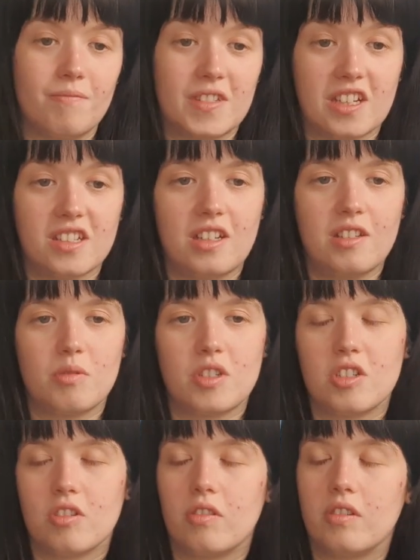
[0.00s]
sex cells,
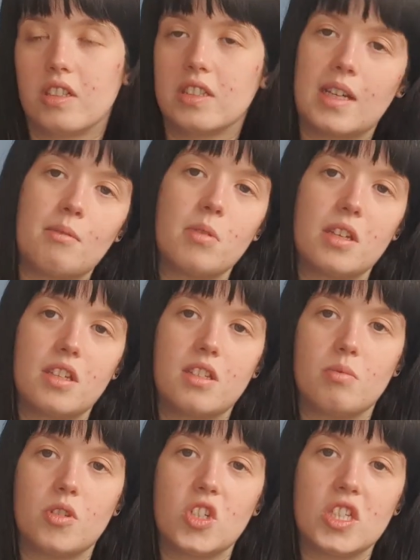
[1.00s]
which is known as
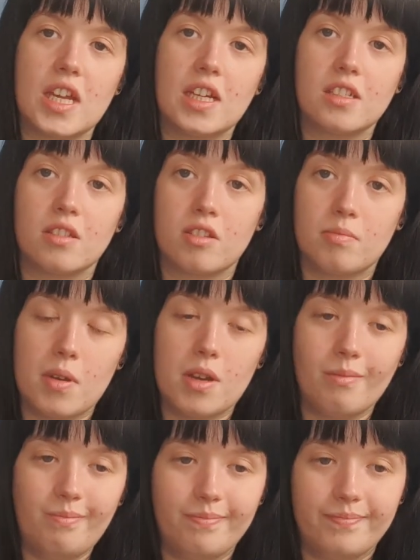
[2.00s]
gametes, which is eggs and
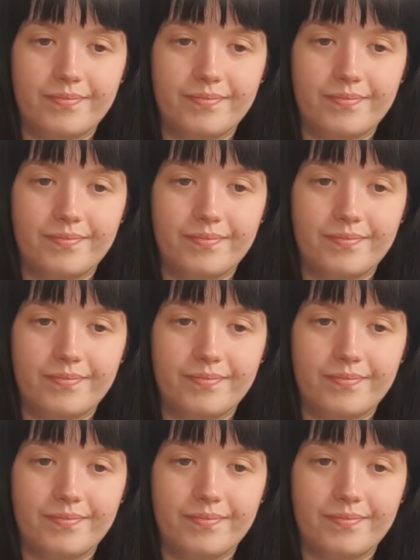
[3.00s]
sperm.